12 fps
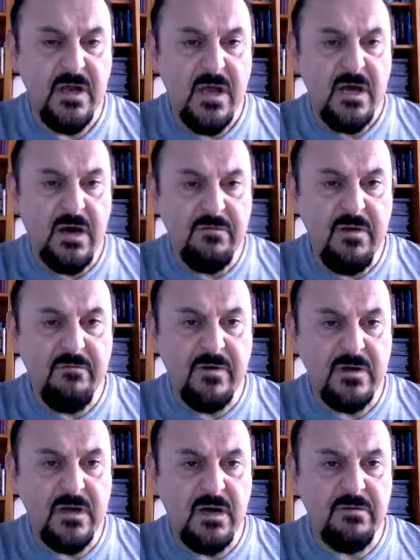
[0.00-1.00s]
However,
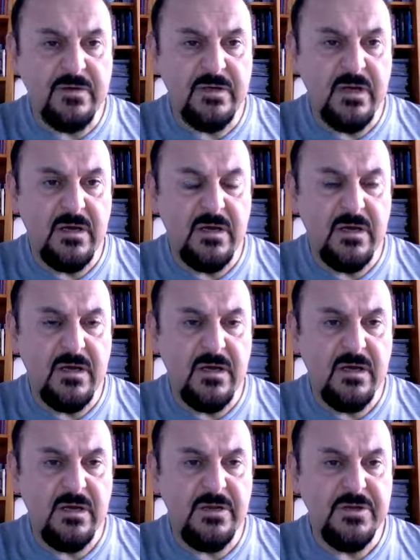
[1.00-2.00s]
our
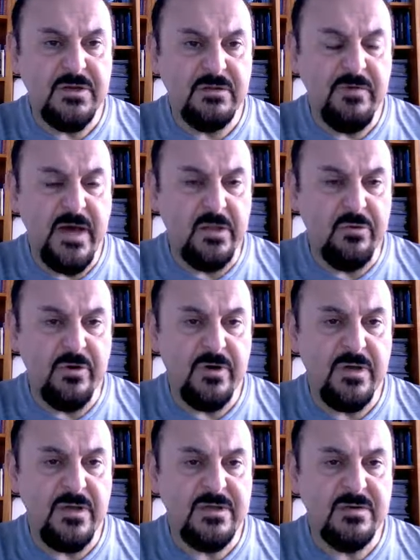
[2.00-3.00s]
initial value
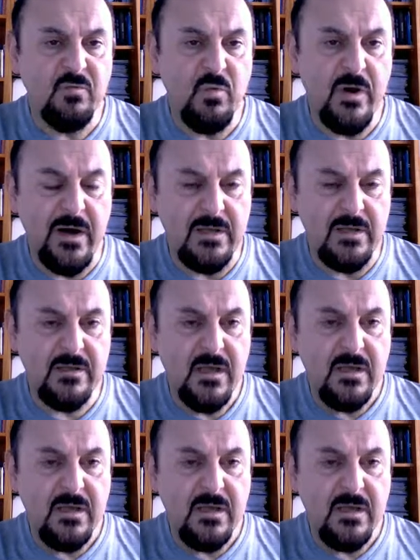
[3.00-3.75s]
is 1,